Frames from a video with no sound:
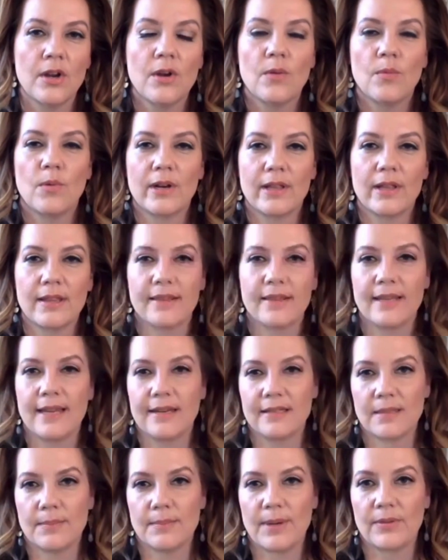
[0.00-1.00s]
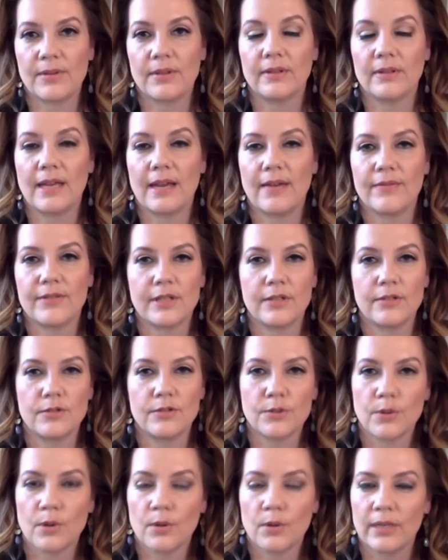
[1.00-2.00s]
One of the things about the left
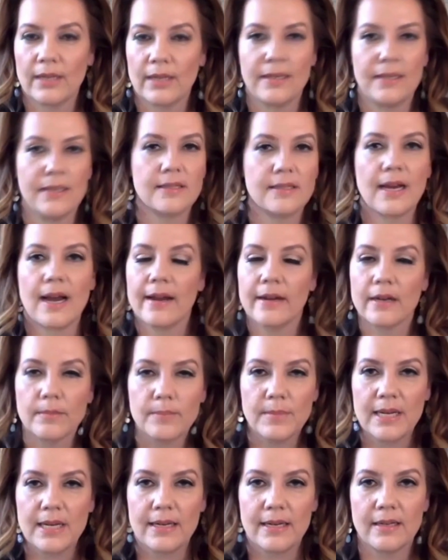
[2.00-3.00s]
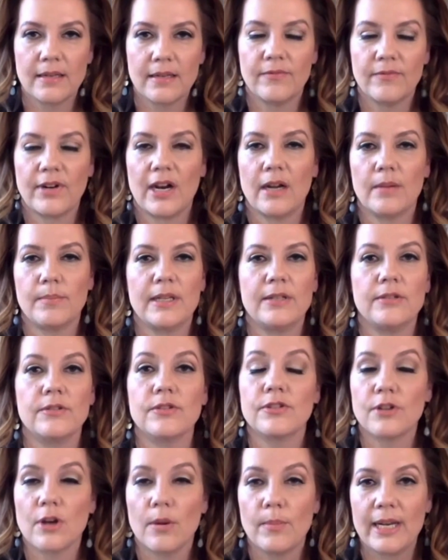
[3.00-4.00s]
controlling the entire media environment and
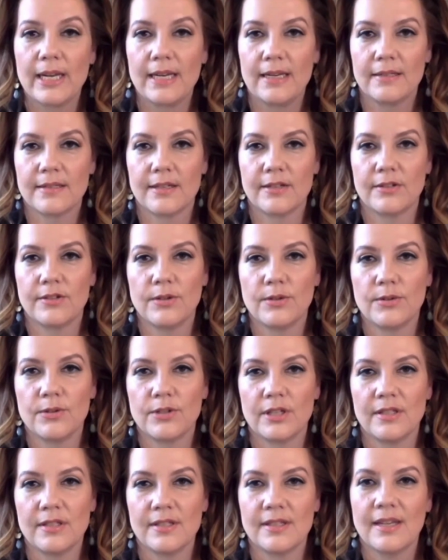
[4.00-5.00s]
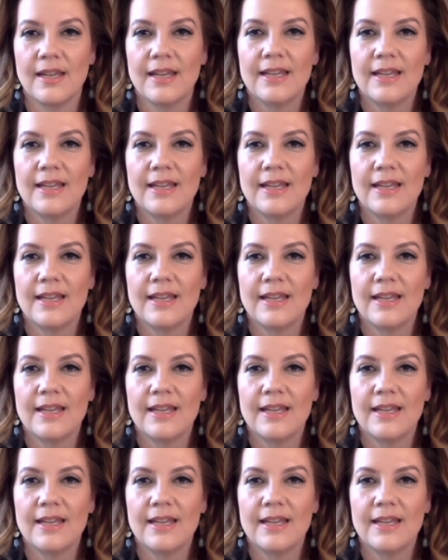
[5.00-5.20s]
so many institutions,